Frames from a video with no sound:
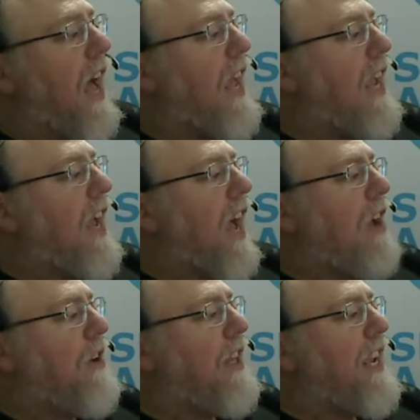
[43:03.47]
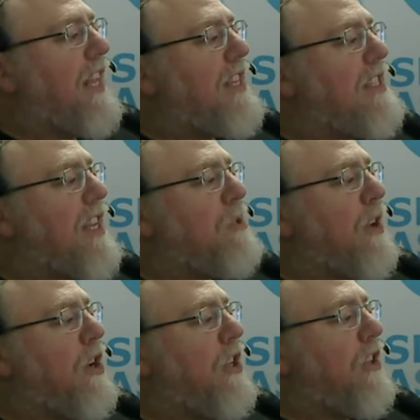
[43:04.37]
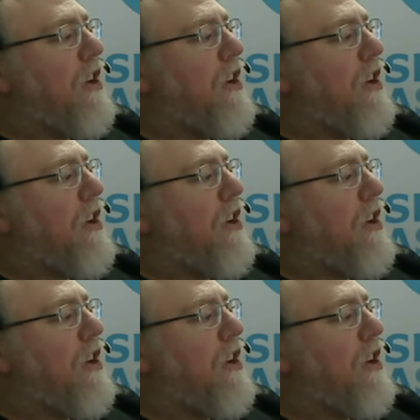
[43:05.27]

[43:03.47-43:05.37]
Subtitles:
I really get the sense we could